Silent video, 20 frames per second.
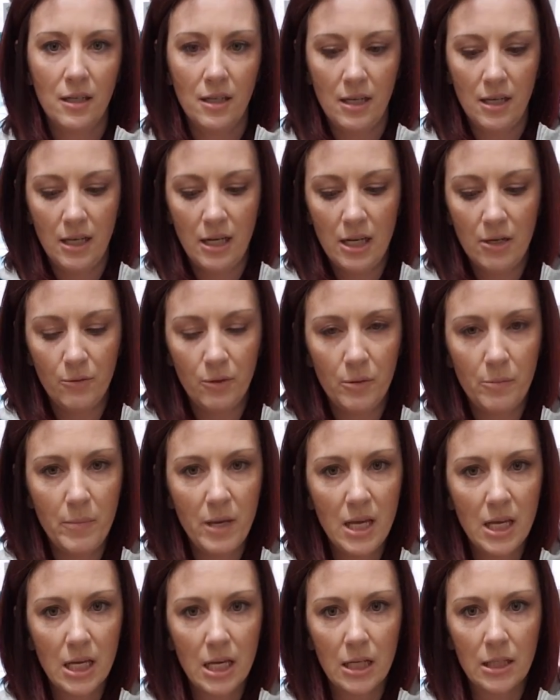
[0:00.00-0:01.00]
and I would
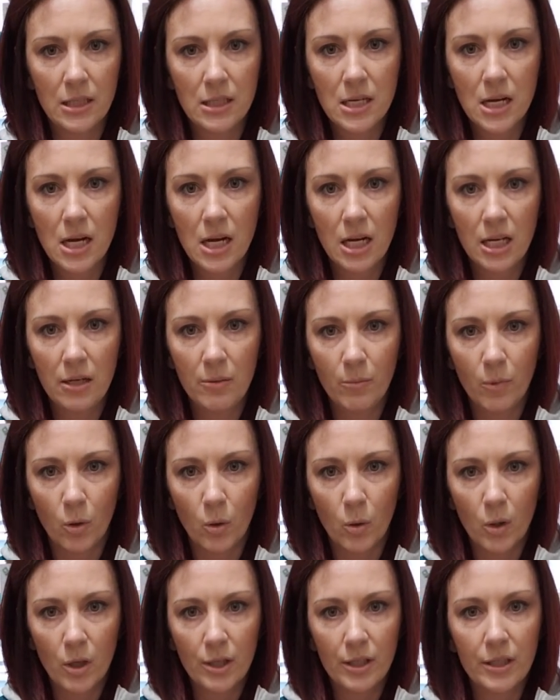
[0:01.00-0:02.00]
make a ton
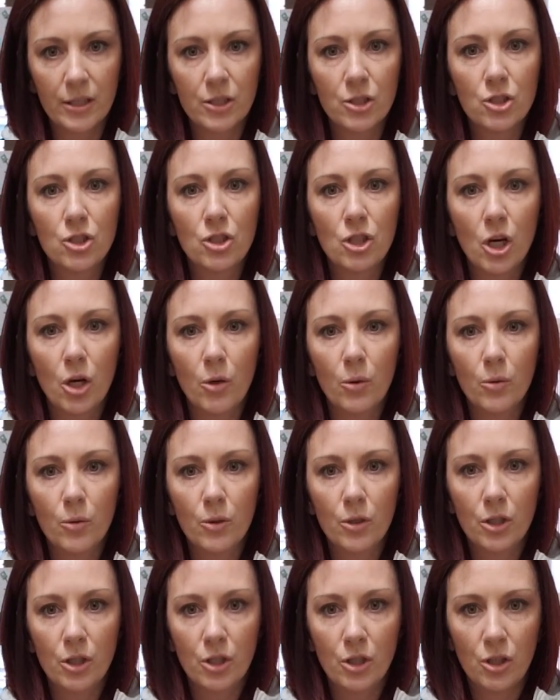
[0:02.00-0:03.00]
more. They're so
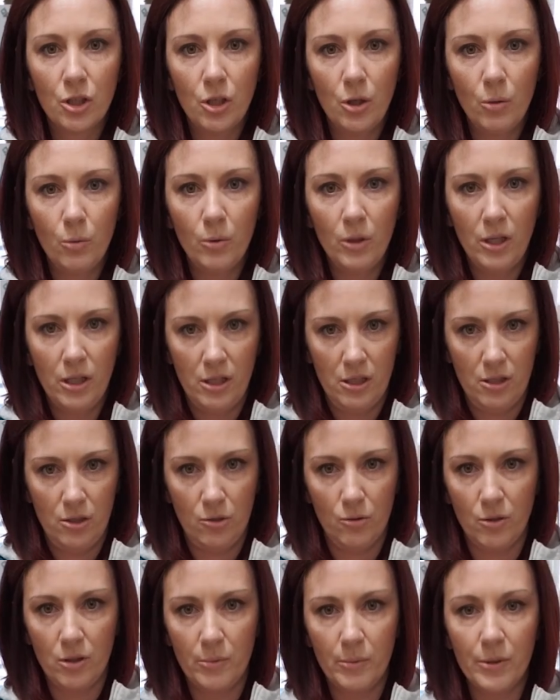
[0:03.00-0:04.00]
cute and
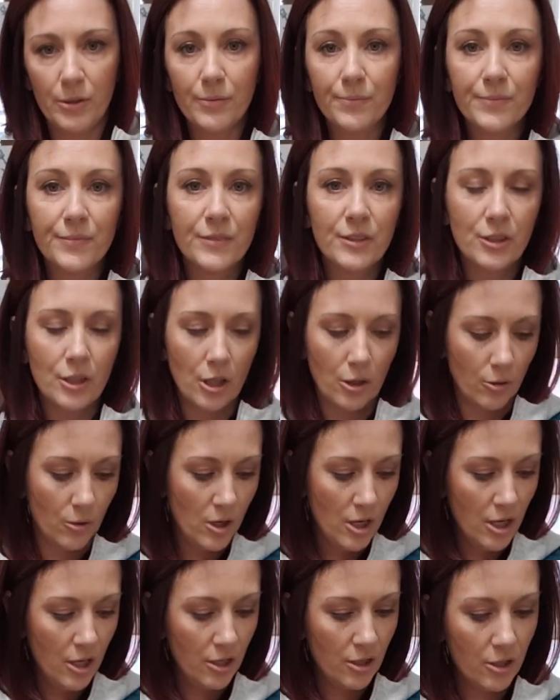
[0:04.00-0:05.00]
adorable. So
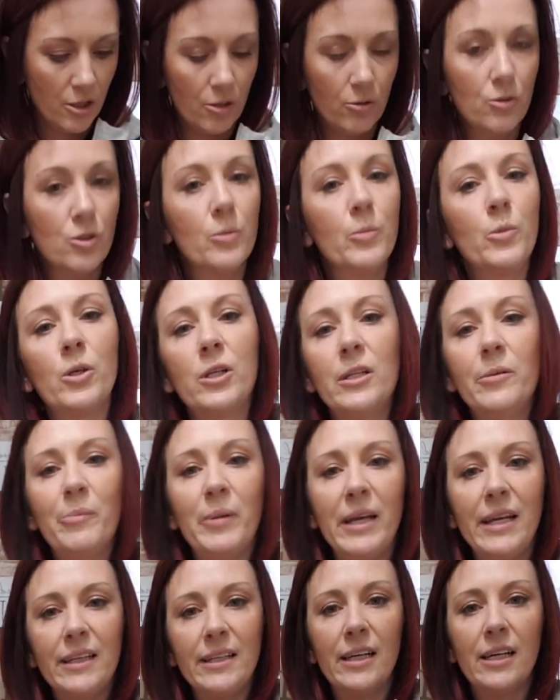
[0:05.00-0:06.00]
go to
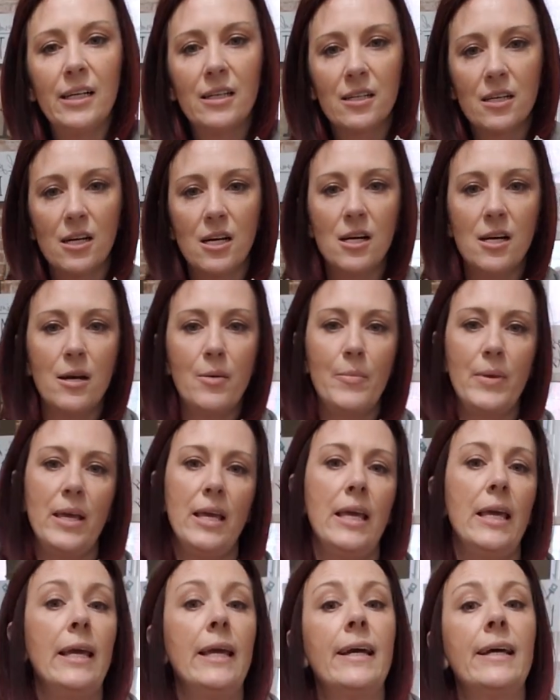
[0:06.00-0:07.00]
boardandpaint.com
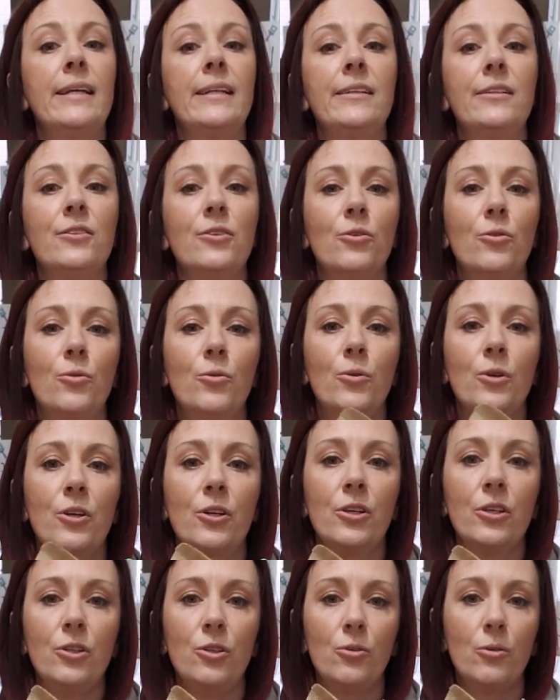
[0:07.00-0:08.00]
and
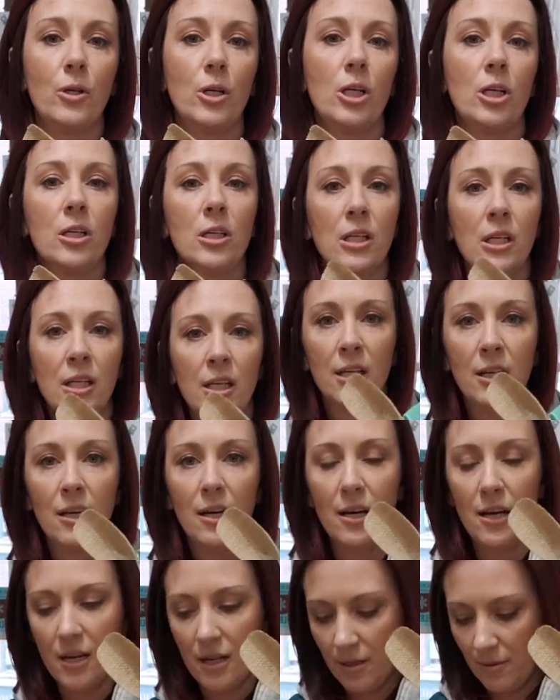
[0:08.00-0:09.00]
order your
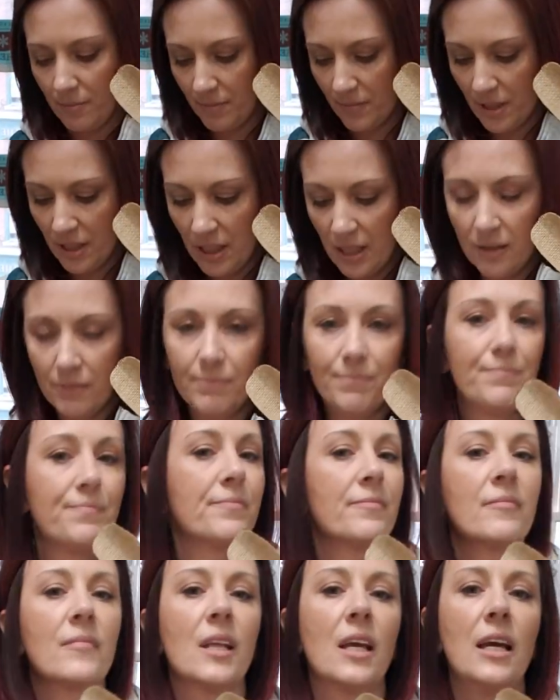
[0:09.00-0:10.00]
kit
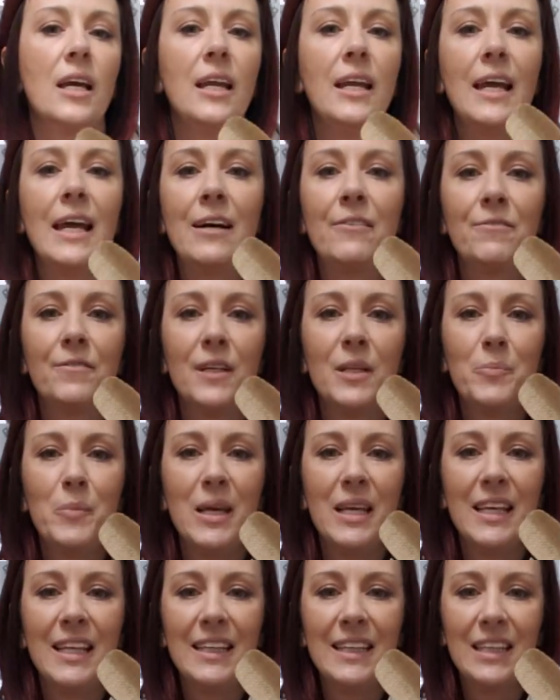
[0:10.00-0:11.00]
and have fun
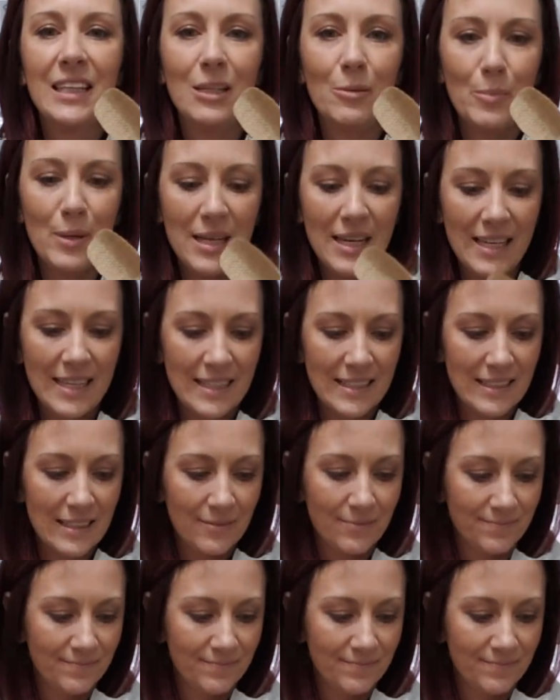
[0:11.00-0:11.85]
making little bunnies.